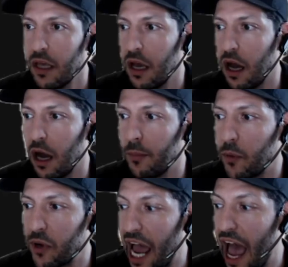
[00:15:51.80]
Uh, but
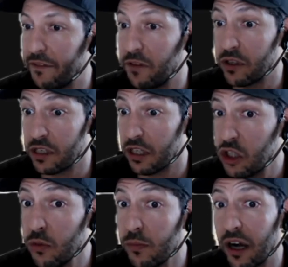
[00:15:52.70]
what I have noticed,
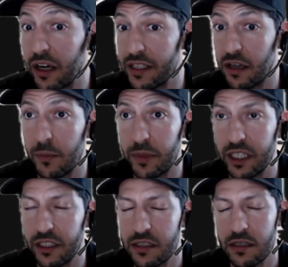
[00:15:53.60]
humongous
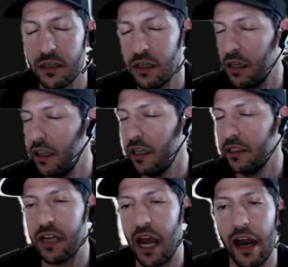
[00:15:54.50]
companies, they
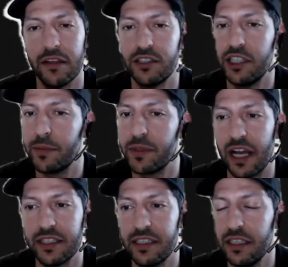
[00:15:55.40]
just hire the cheapest
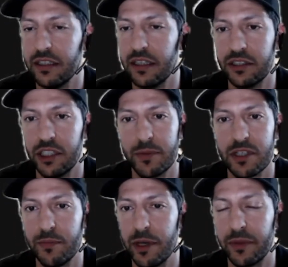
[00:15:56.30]
I T and
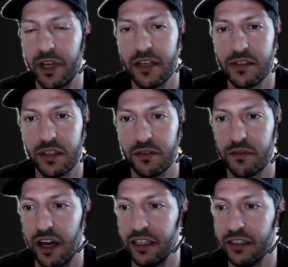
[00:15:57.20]
cheapest B I M guys you can
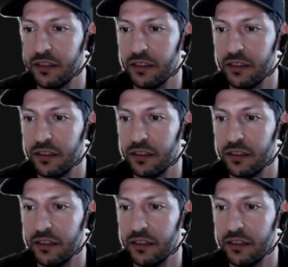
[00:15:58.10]
find.